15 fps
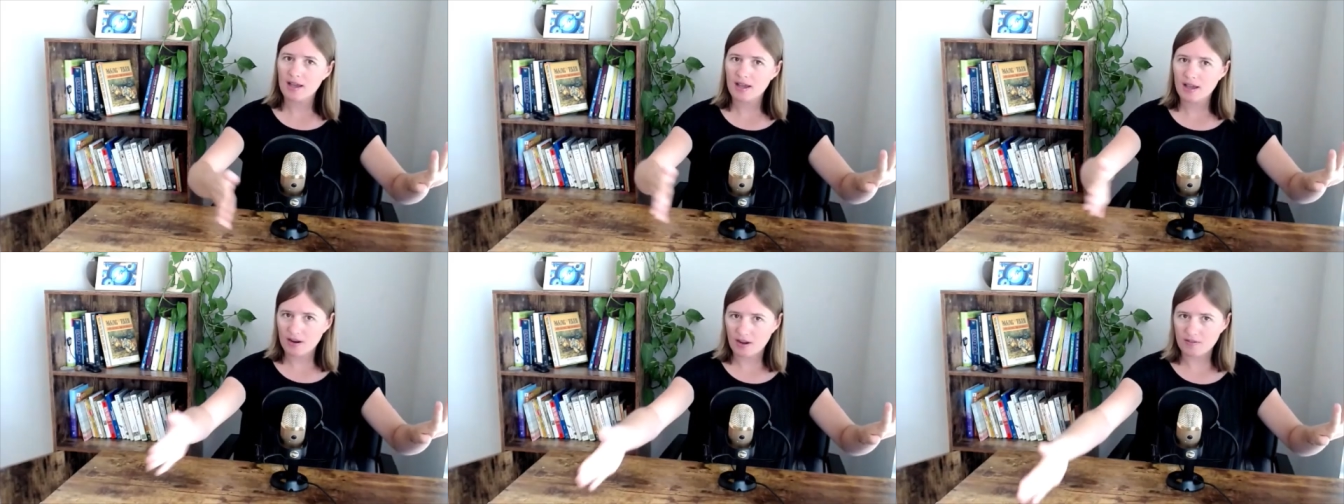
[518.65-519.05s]

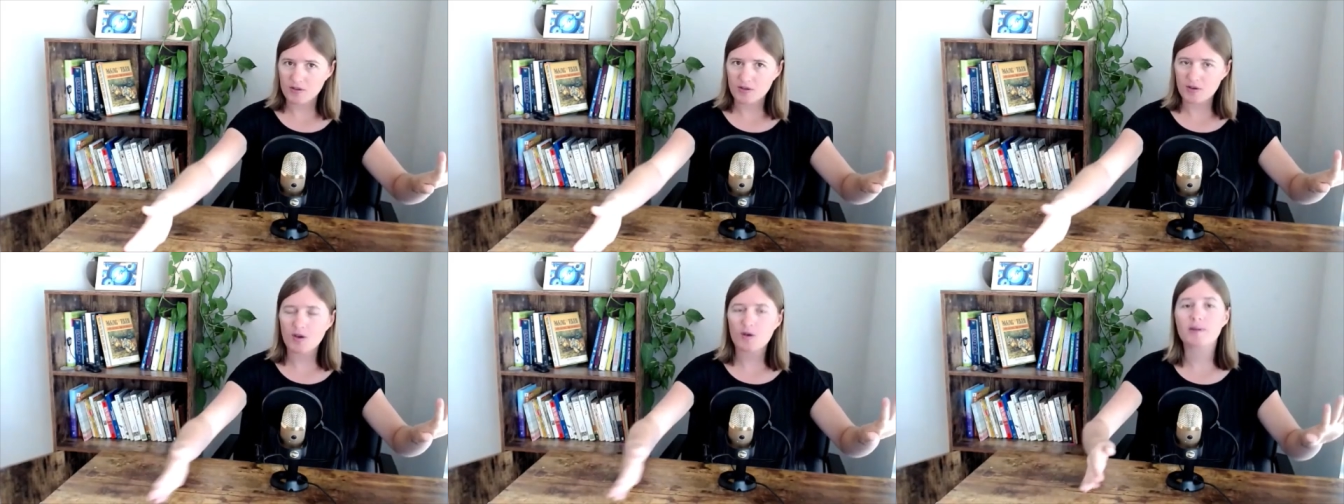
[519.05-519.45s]
and off
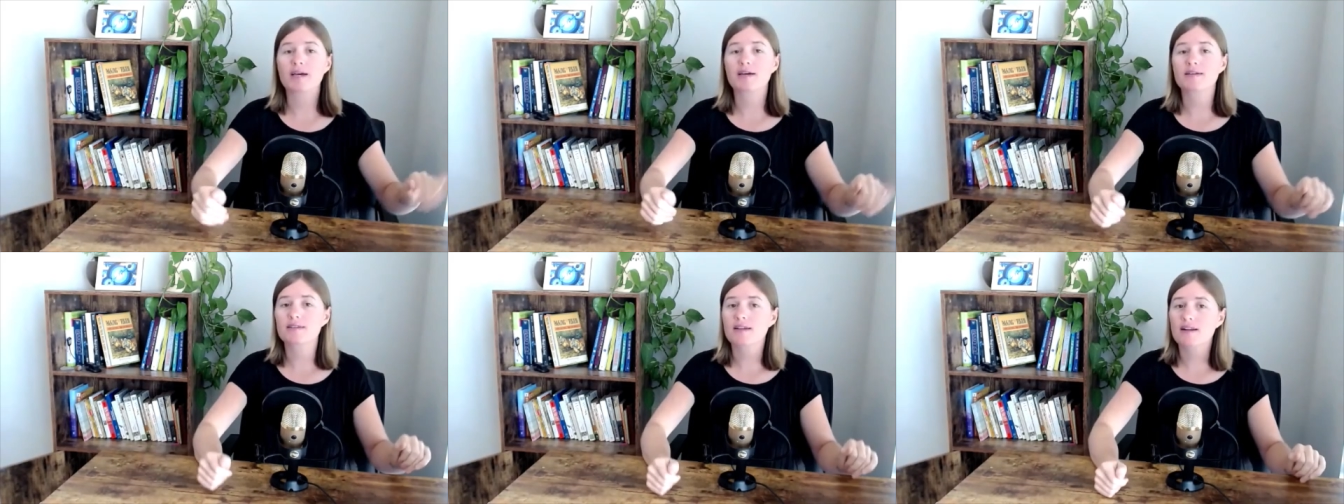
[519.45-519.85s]
you go,
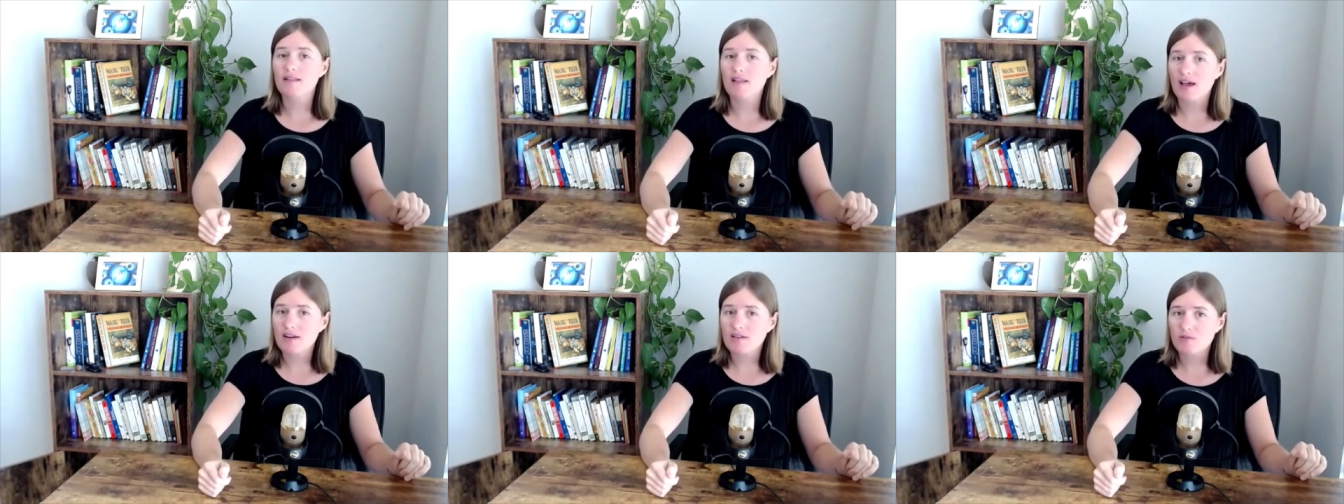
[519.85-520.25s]
because in a
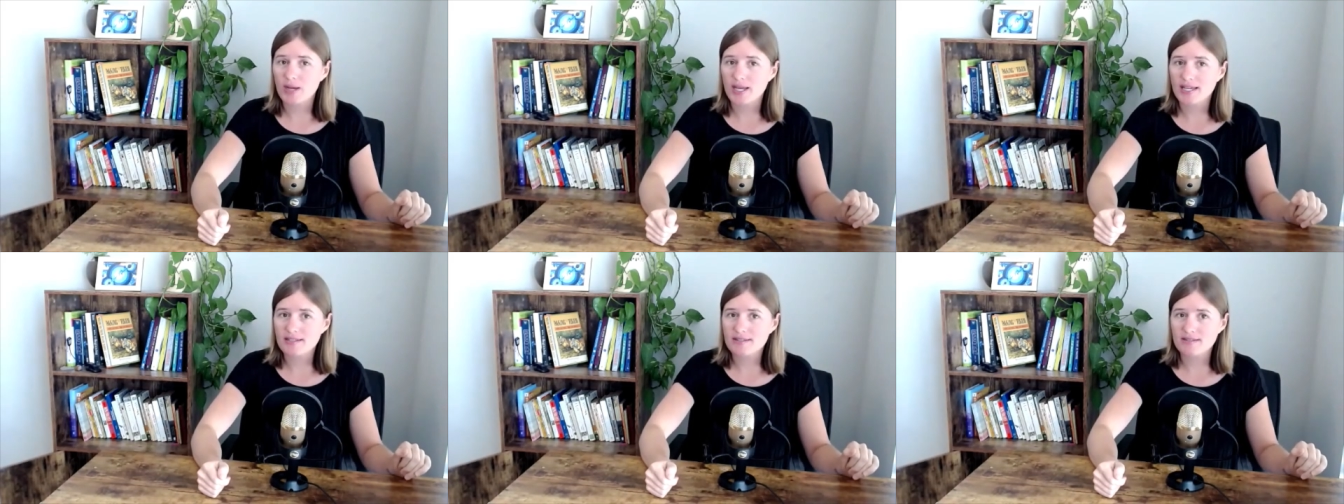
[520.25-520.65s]
lot of
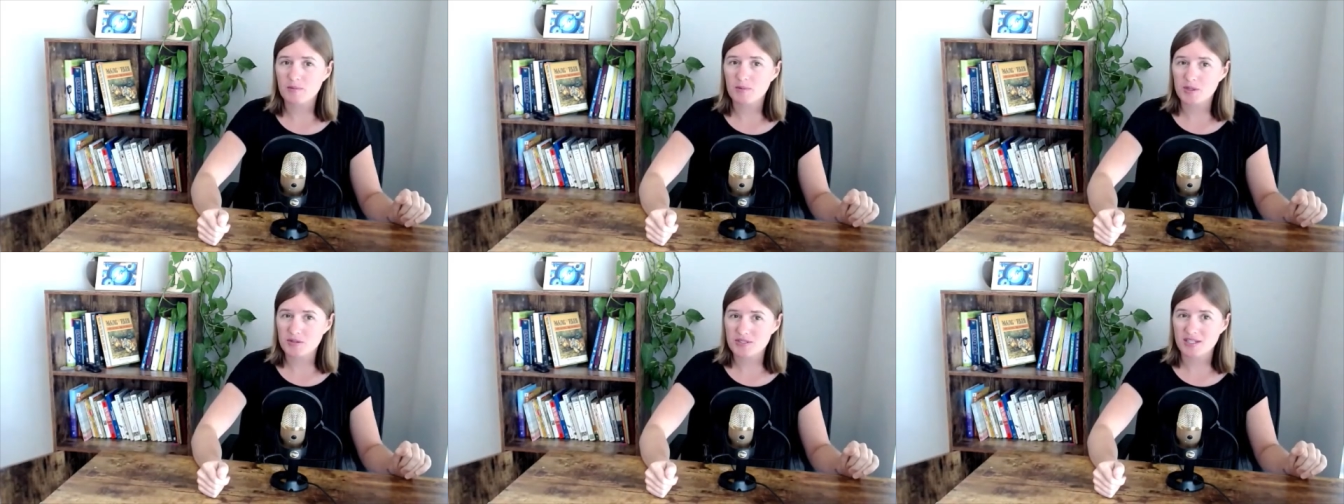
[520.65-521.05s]
ways,
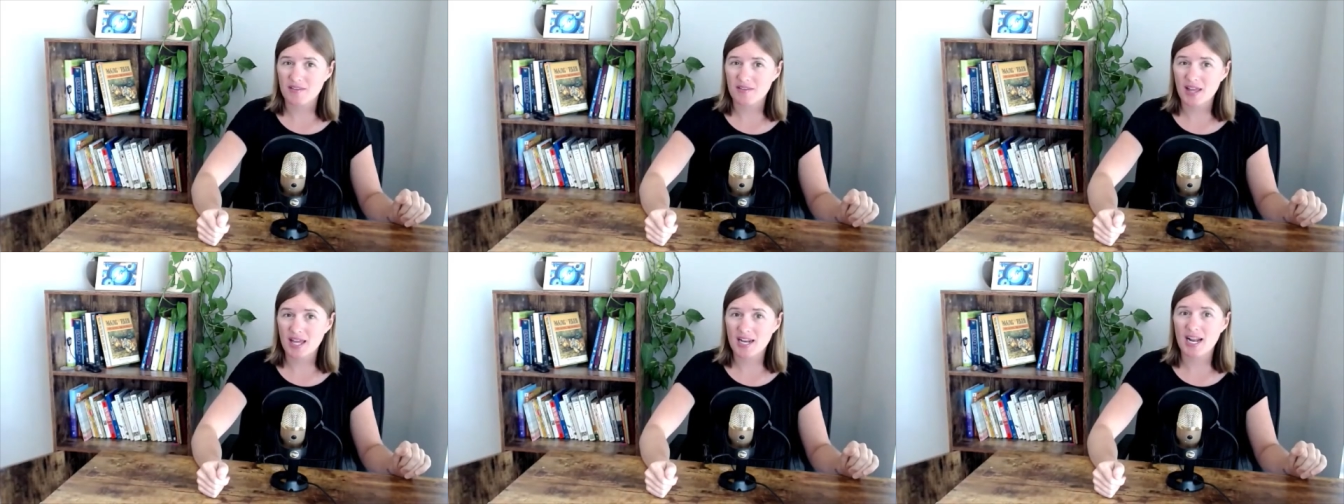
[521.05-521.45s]
someone who's done
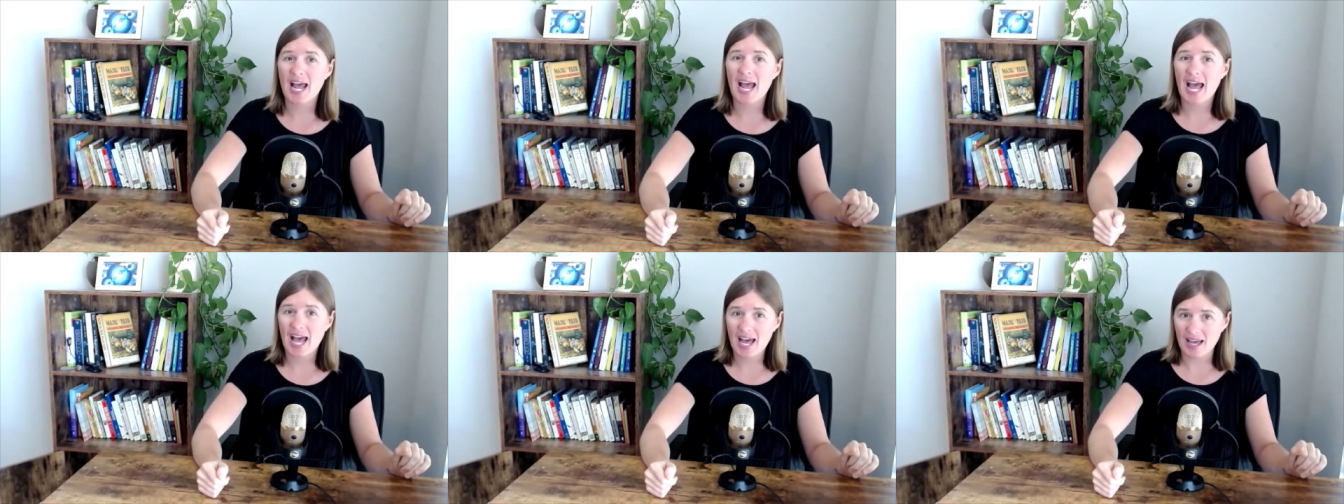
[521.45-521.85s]
that
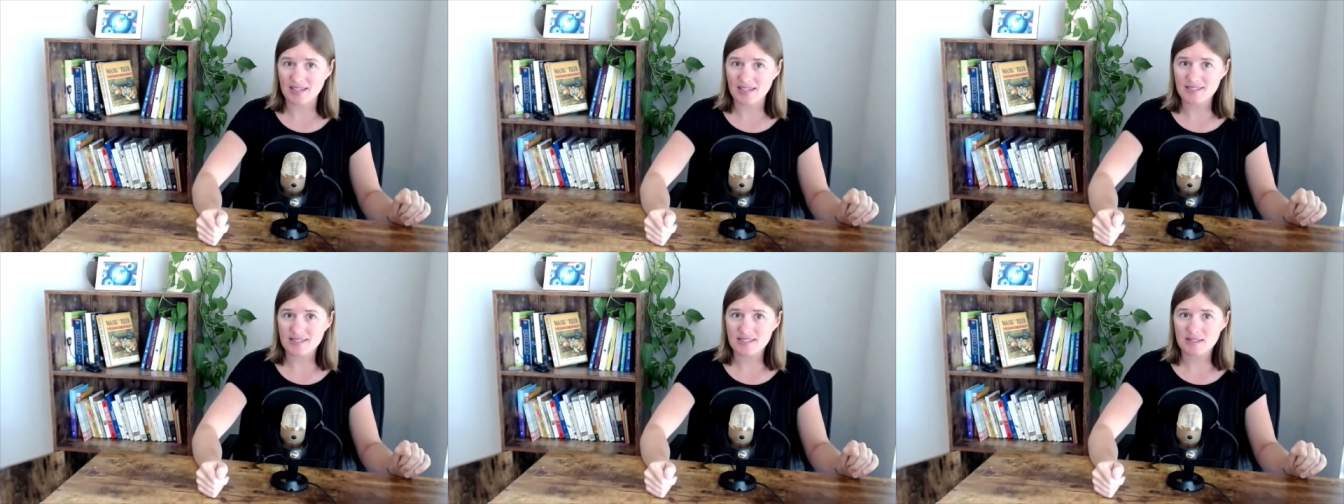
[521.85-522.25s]

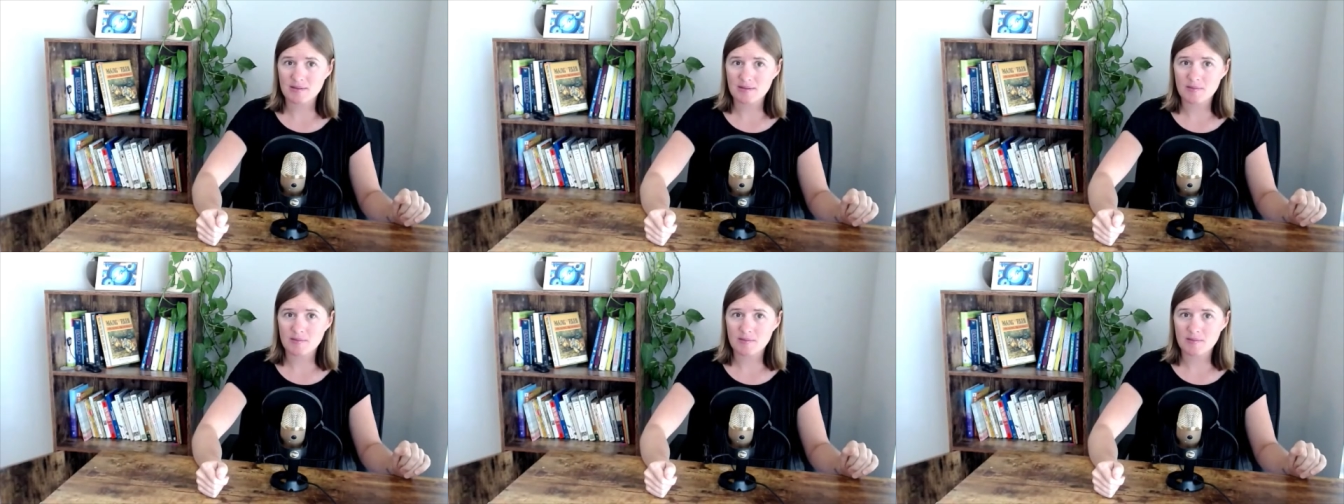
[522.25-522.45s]
has.